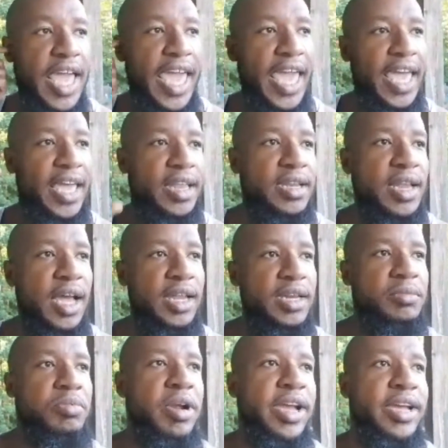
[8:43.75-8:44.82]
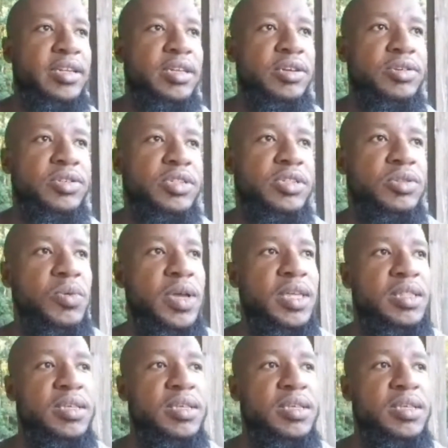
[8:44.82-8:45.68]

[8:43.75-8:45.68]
And not in a braggadocious way.